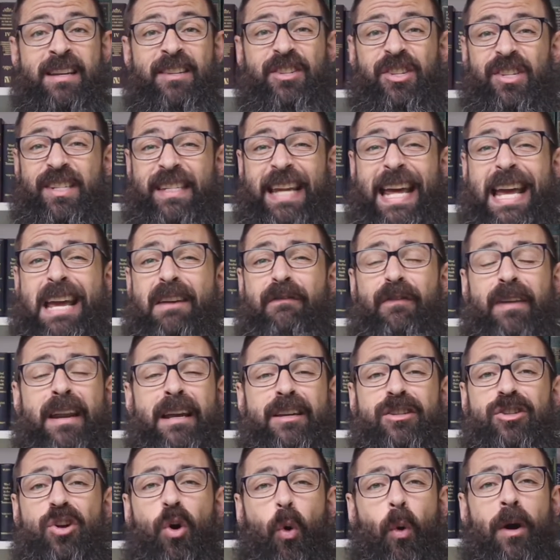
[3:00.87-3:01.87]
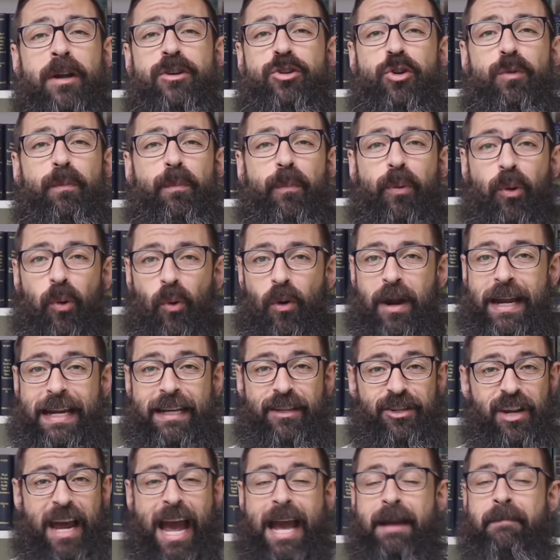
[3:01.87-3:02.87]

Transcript: Stephen is going to preach